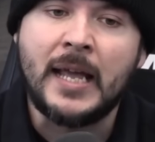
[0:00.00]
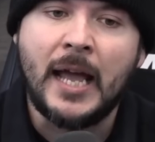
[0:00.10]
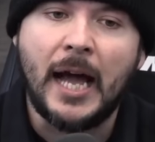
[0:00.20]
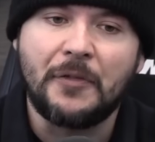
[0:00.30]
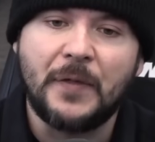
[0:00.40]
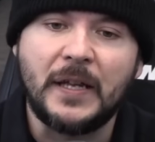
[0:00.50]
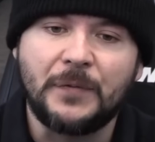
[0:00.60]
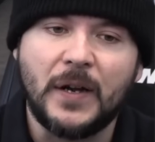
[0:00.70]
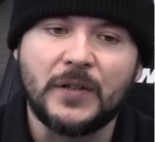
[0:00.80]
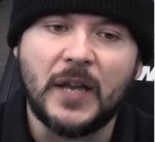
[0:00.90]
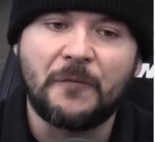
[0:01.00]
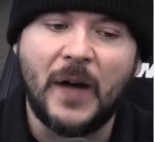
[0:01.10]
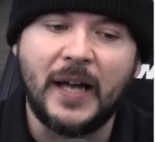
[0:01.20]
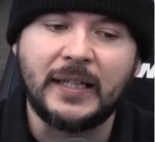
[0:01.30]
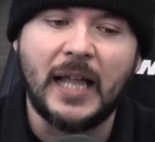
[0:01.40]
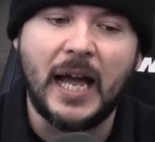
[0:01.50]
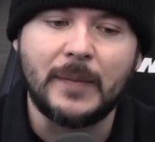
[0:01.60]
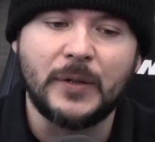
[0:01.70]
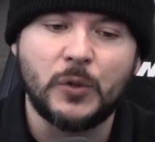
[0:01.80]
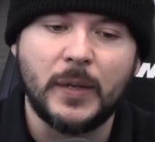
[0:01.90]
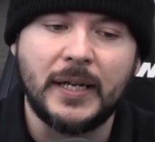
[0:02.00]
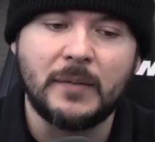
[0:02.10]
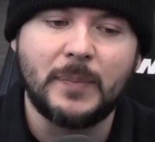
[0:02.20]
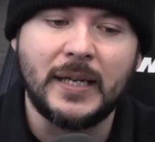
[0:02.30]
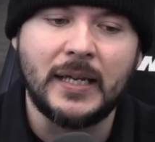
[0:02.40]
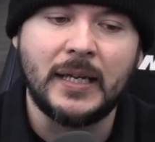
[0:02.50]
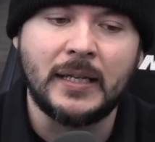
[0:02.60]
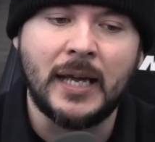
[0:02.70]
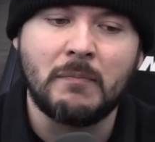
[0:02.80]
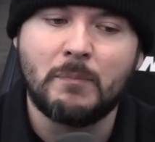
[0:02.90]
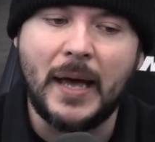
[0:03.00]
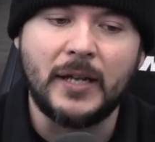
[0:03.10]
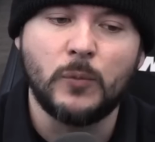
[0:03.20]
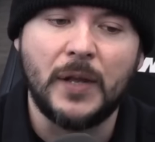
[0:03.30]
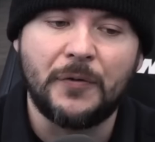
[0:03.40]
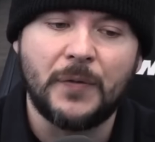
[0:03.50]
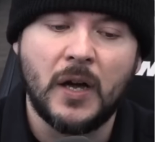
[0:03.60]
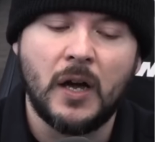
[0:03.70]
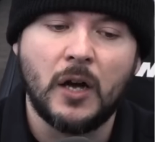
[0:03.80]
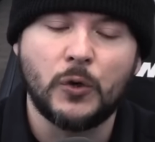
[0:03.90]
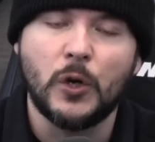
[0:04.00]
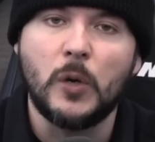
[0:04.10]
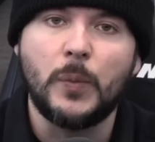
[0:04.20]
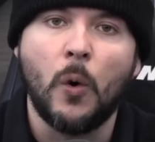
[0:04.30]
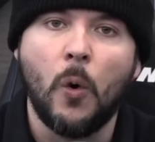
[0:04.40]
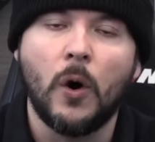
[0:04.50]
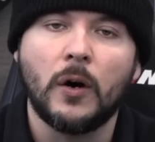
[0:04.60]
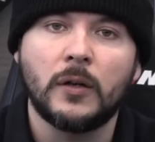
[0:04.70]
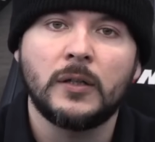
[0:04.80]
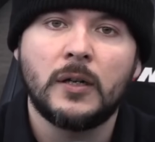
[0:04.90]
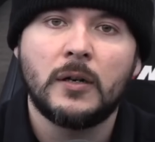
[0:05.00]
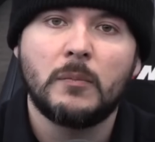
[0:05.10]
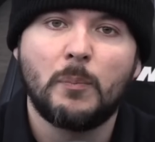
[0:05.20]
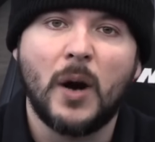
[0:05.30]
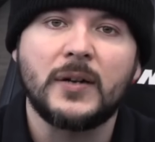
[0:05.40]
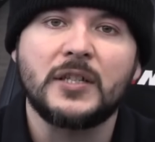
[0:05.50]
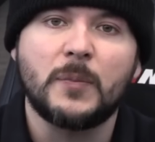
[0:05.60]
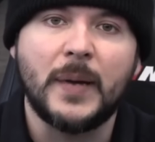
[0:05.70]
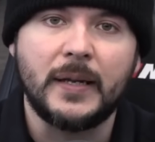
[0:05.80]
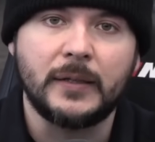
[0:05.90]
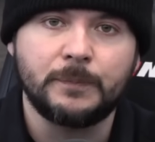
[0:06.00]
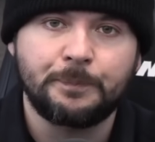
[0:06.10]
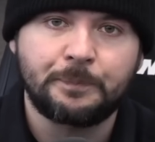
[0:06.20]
I think there's a fine line between being embedded with uh, a group or participating.